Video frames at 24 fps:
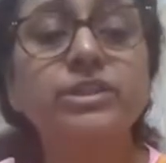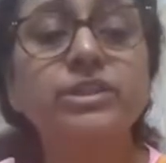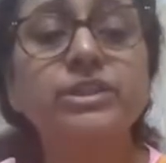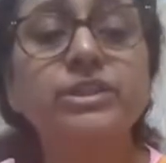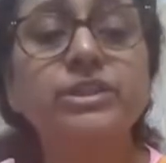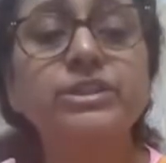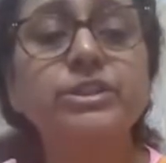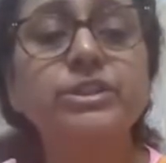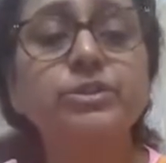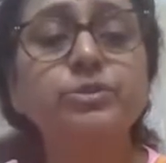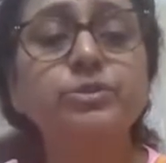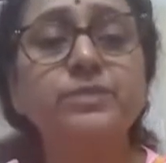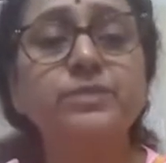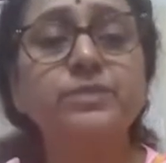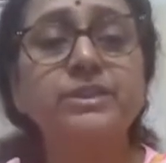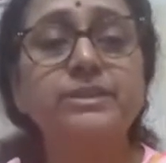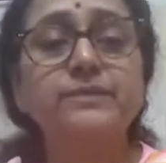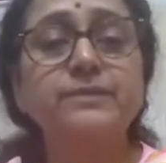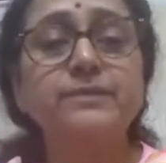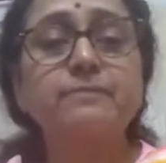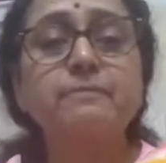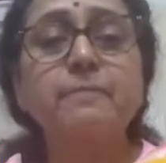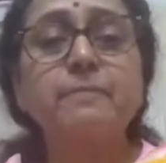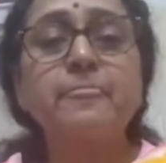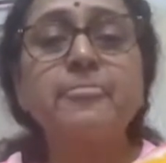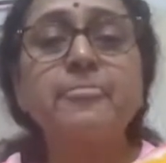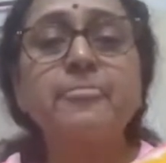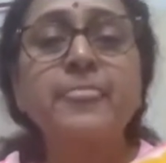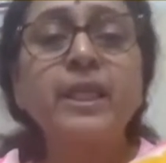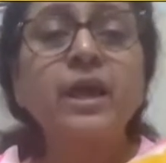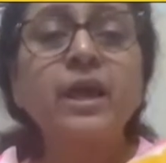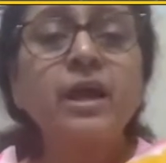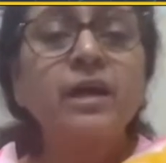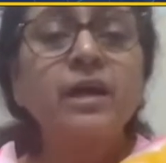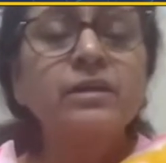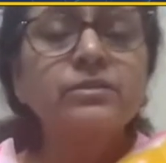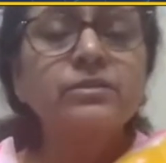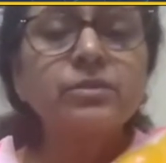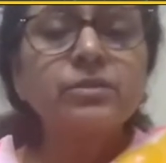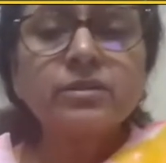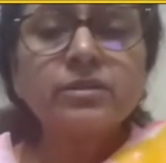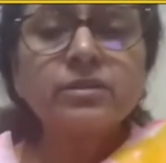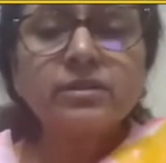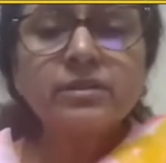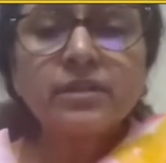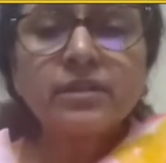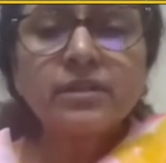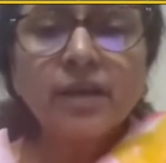the tumor.
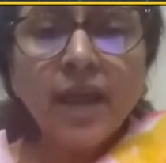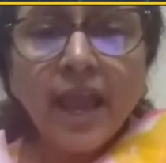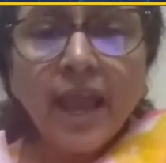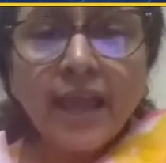So,